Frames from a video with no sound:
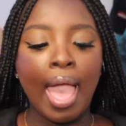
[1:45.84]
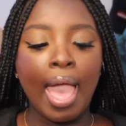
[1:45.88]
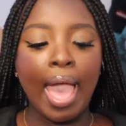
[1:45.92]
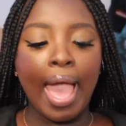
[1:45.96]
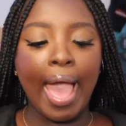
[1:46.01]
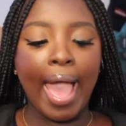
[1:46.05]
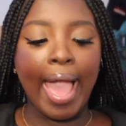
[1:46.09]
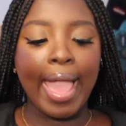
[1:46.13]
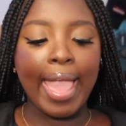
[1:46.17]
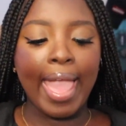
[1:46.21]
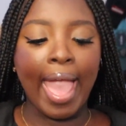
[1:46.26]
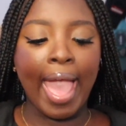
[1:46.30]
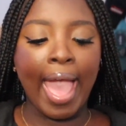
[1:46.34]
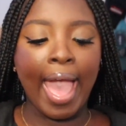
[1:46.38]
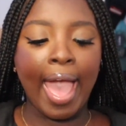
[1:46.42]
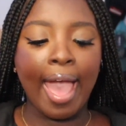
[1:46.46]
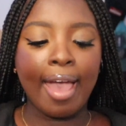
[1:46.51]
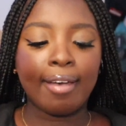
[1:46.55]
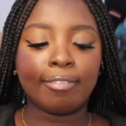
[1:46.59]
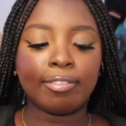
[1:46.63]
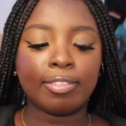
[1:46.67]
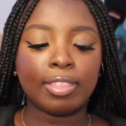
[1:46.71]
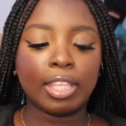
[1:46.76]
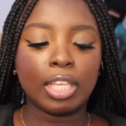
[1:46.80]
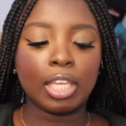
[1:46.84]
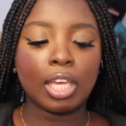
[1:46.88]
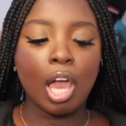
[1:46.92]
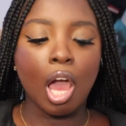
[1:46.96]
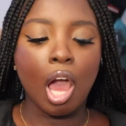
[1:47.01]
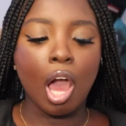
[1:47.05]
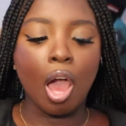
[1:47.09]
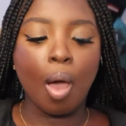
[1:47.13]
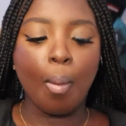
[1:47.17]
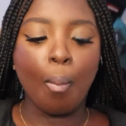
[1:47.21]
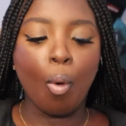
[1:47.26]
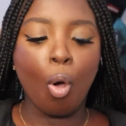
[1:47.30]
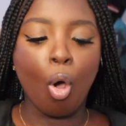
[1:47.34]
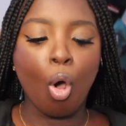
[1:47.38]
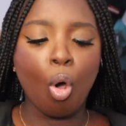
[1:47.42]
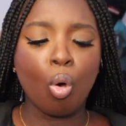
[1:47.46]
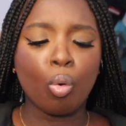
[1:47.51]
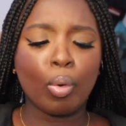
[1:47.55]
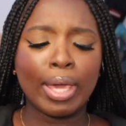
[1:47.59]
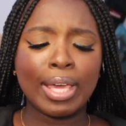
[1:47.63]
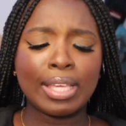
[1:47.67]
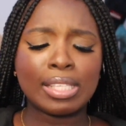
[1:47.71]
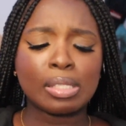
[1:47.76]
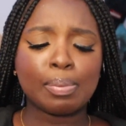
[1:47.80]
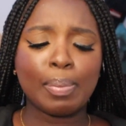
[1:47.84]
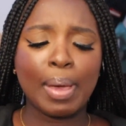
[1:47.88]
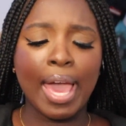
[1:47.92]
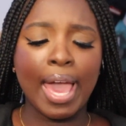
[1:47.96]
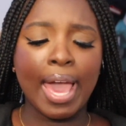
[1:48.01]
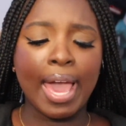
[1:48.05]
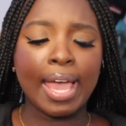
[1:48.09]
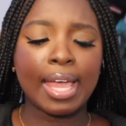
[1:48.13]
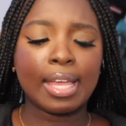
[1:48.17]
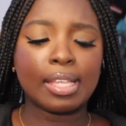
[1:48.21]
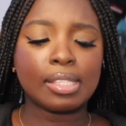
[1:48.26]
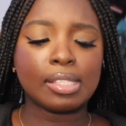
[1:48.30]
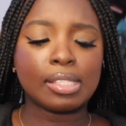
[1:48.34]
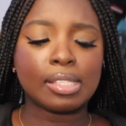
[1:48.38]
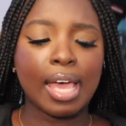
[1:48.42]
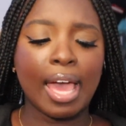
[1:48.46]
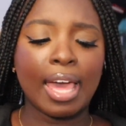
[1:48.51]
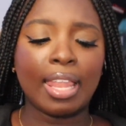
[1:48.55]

I have the Always pads.